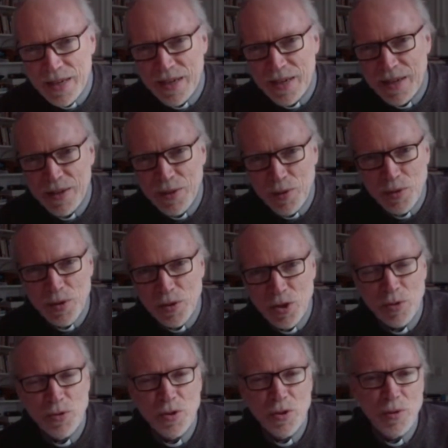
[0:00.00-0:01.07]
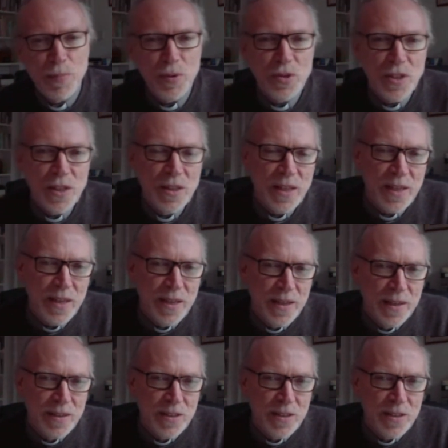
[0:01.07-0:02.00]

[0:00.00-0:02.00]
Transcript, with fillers: uh, who, that she was going to put in the